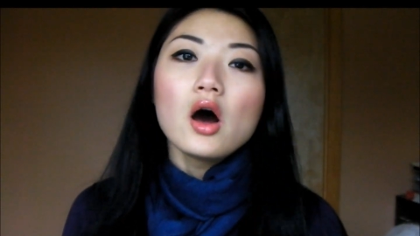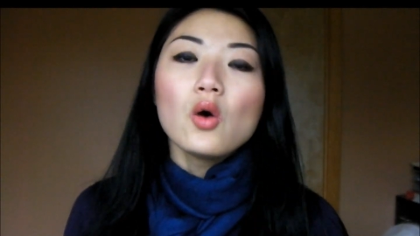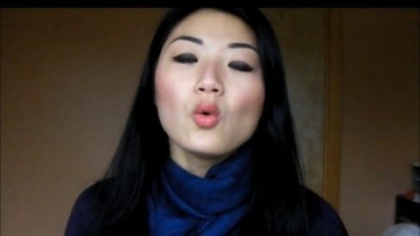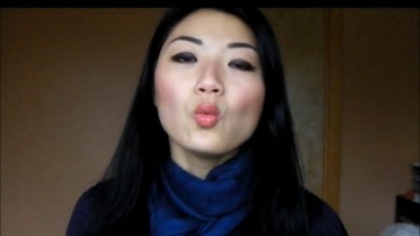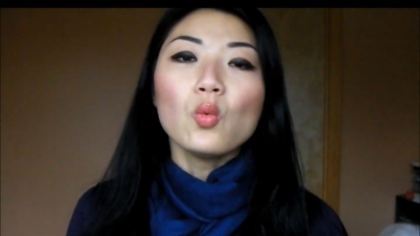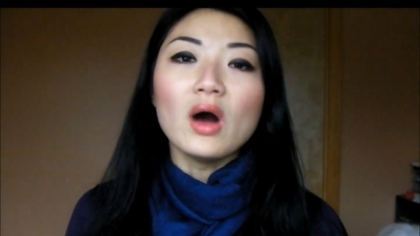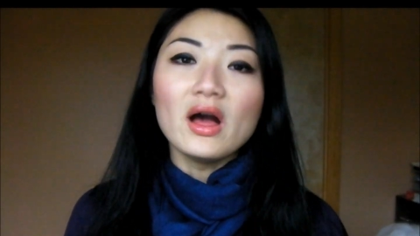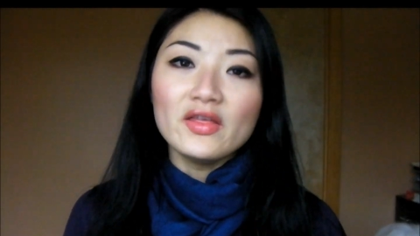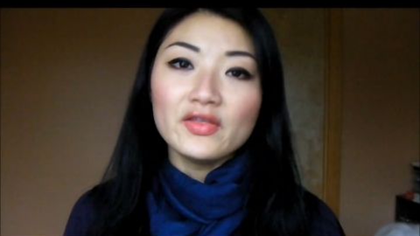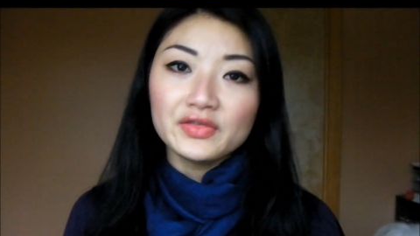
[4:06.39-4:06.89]

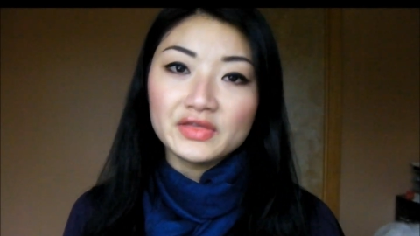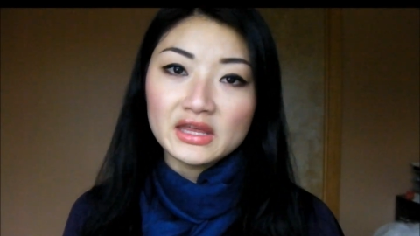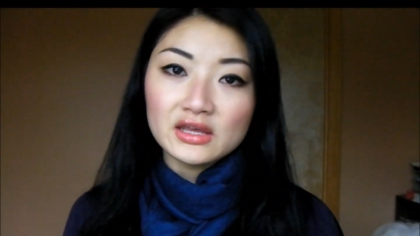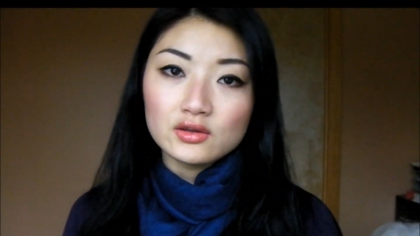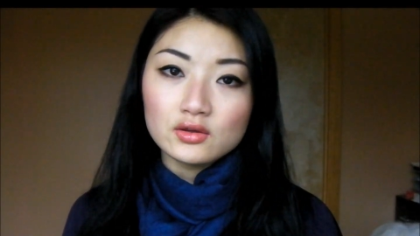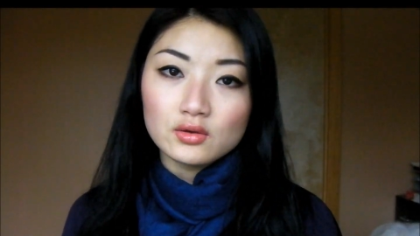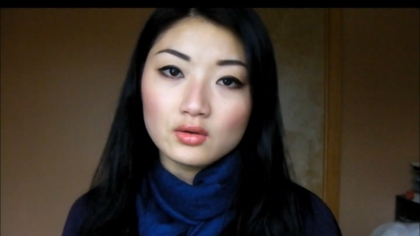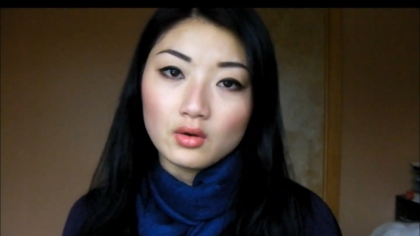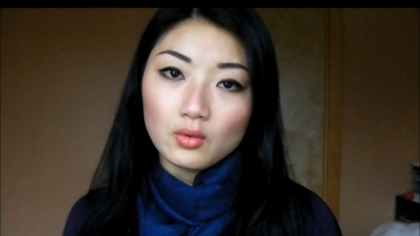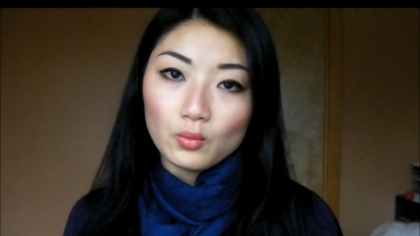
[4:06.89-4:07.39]
one
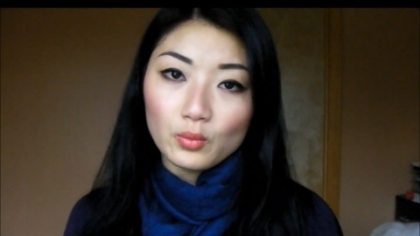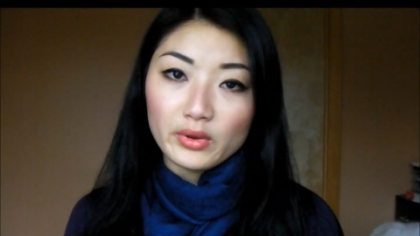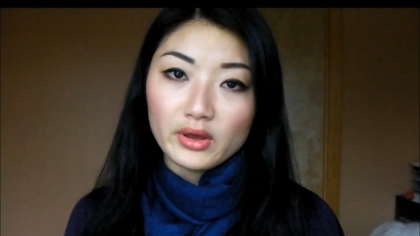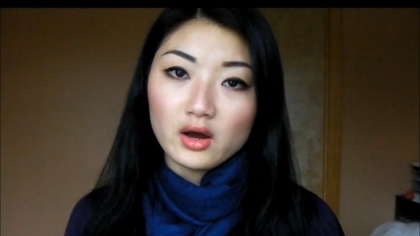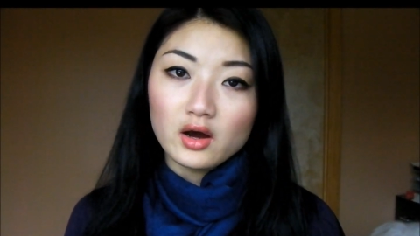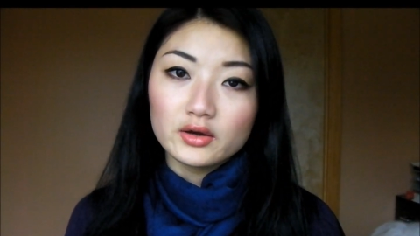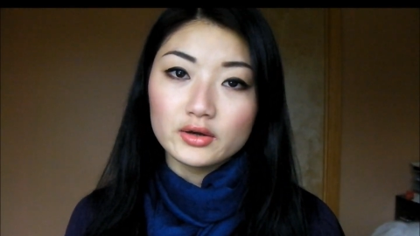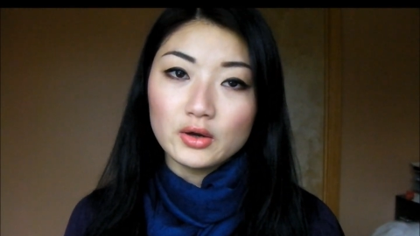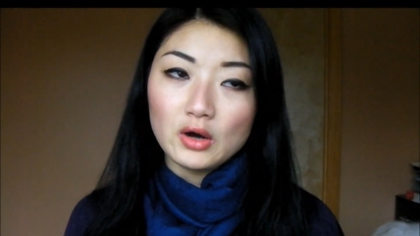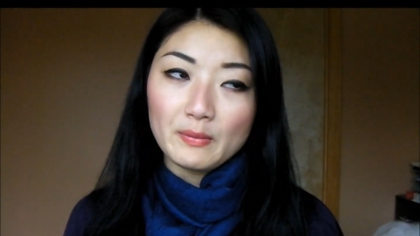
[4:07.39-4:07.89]
thing we
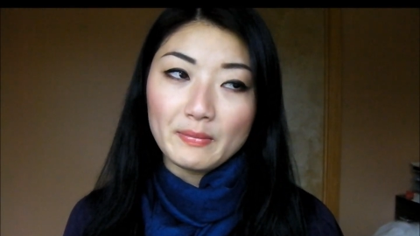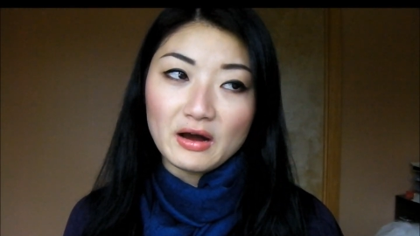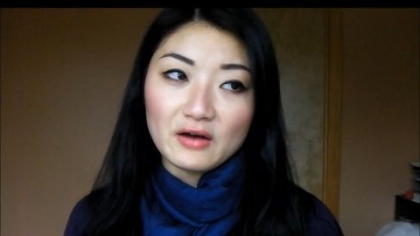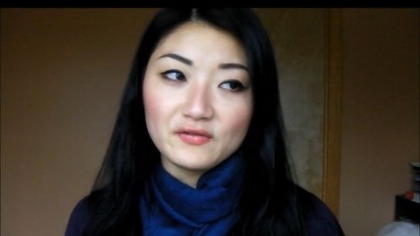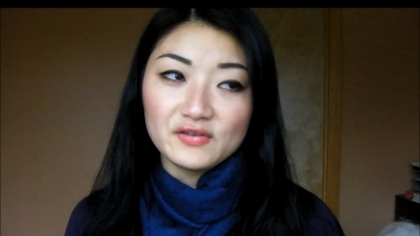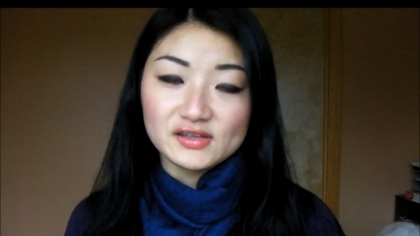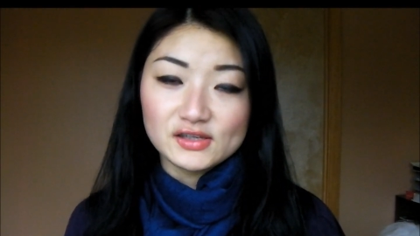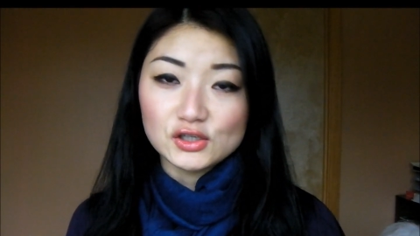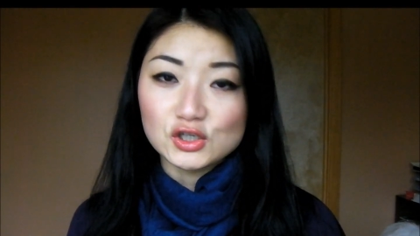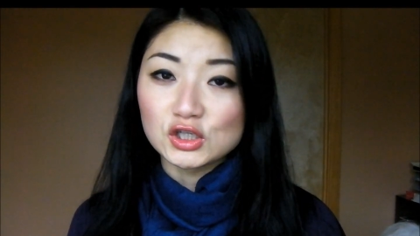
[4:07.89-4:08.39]
all know
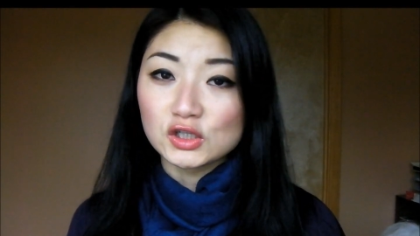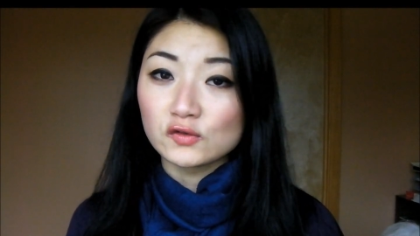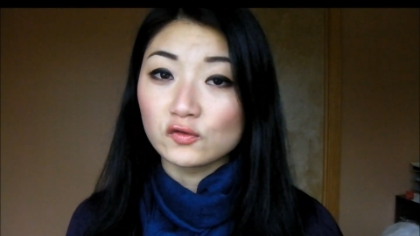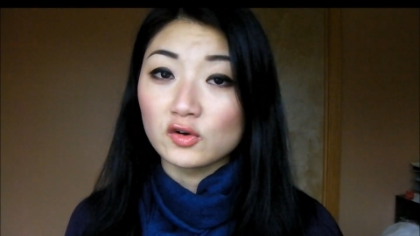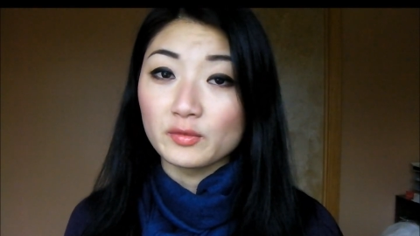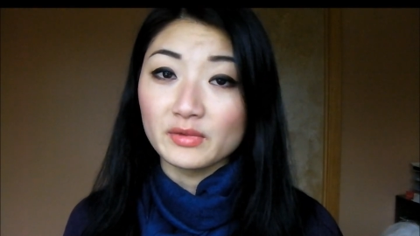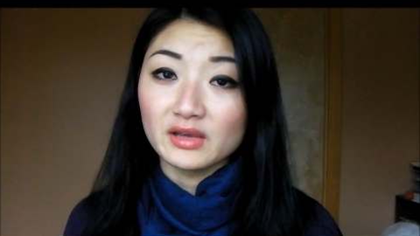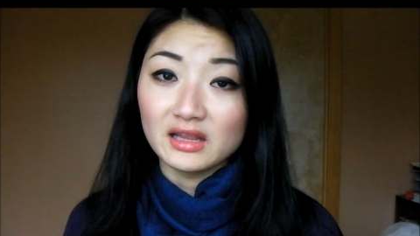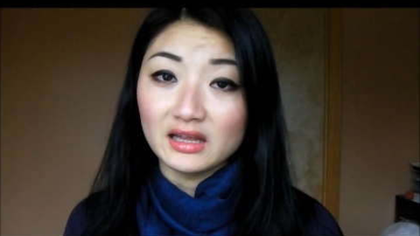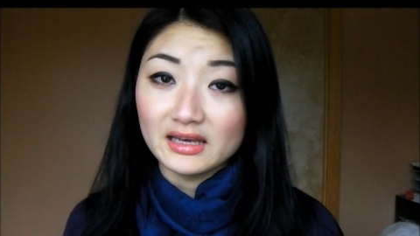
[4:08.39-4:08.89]
about Physicians
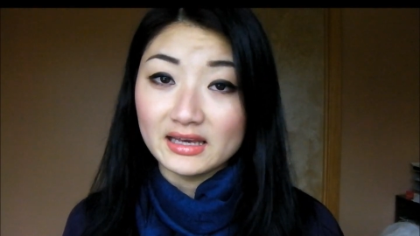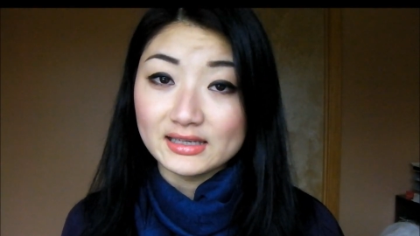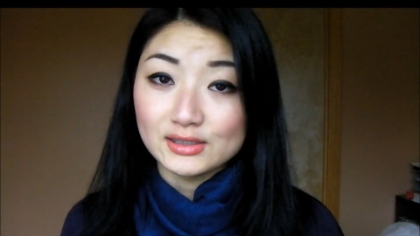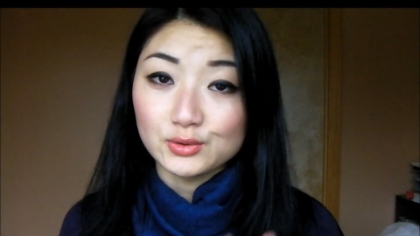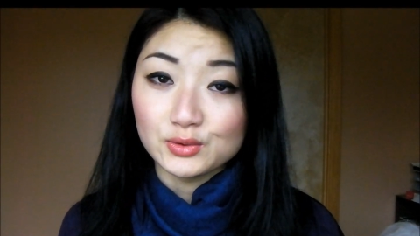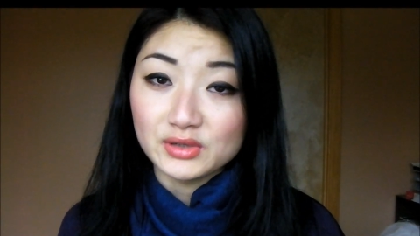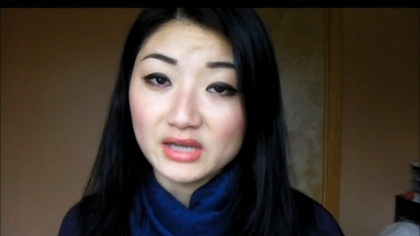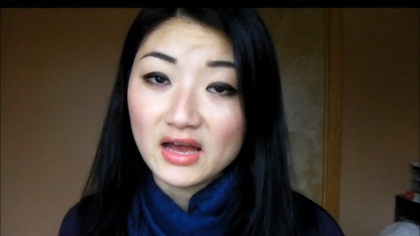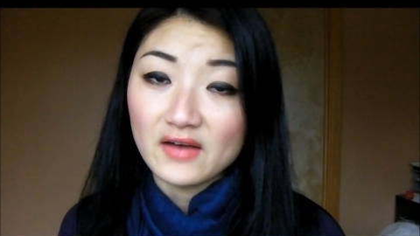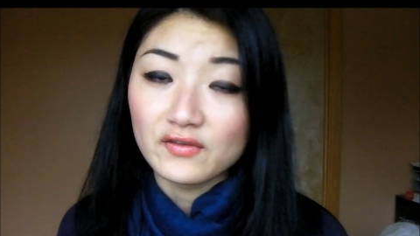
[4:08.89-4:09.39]
Formula
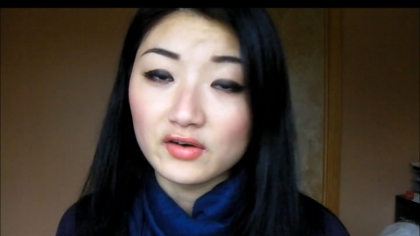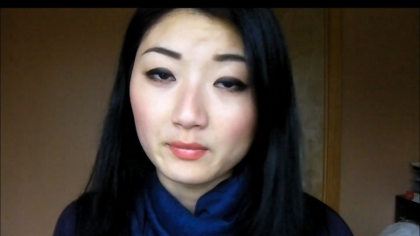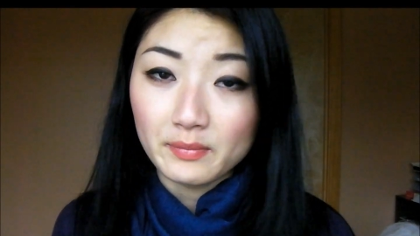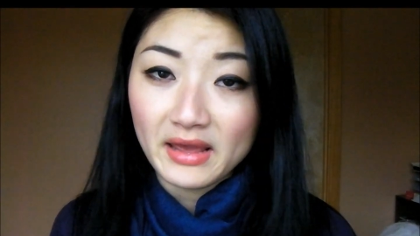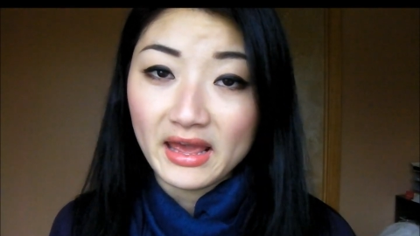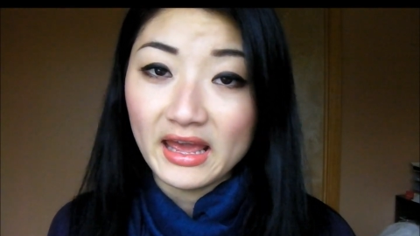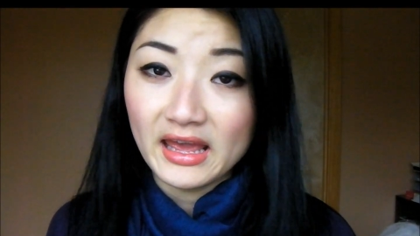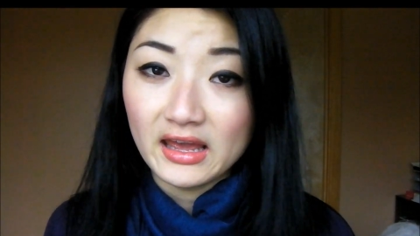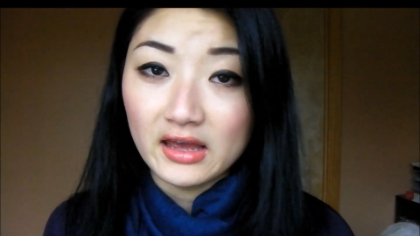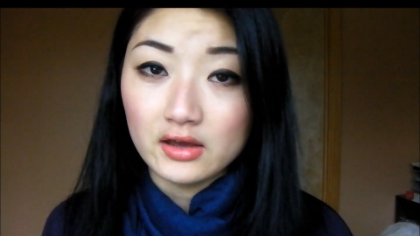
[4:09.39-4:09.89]
is you never
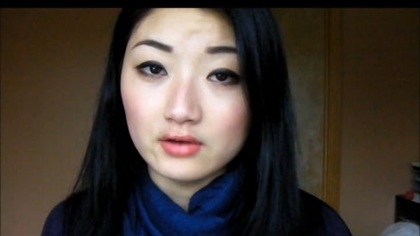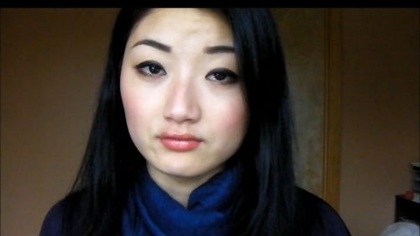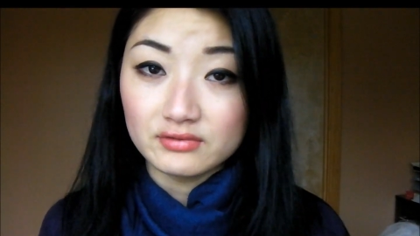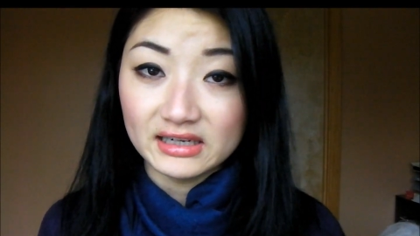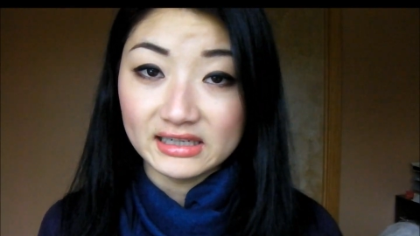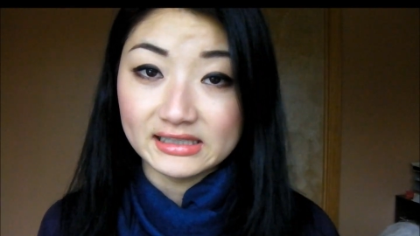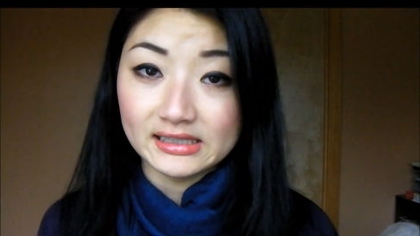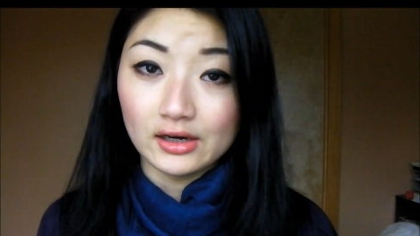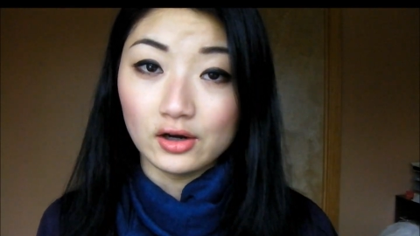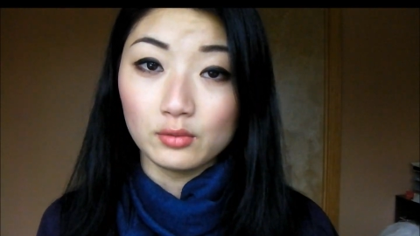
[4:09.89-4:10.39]
pay
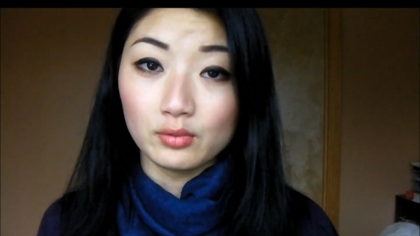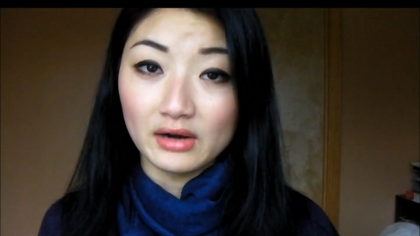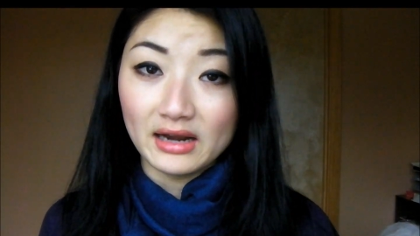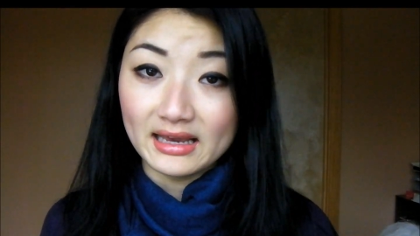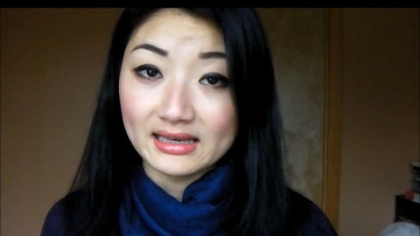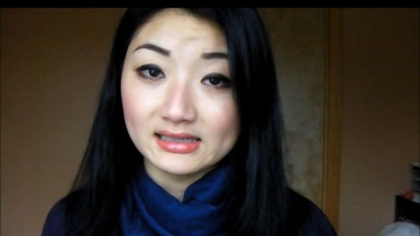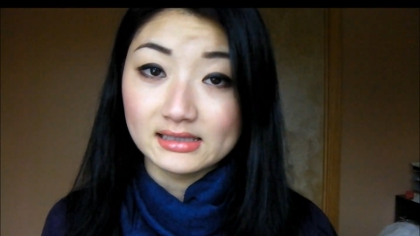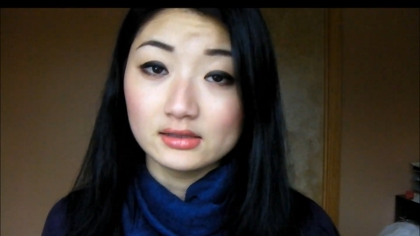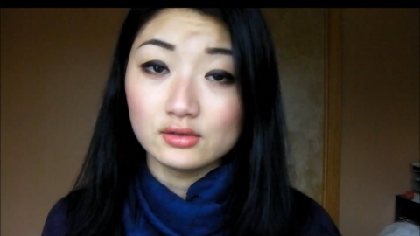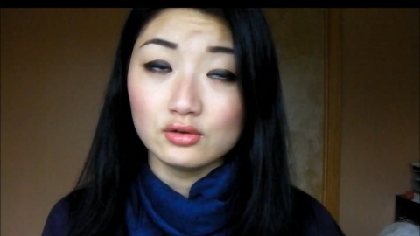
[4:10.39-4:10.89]
retail
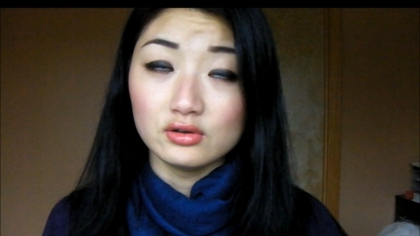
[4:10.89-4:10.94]
price.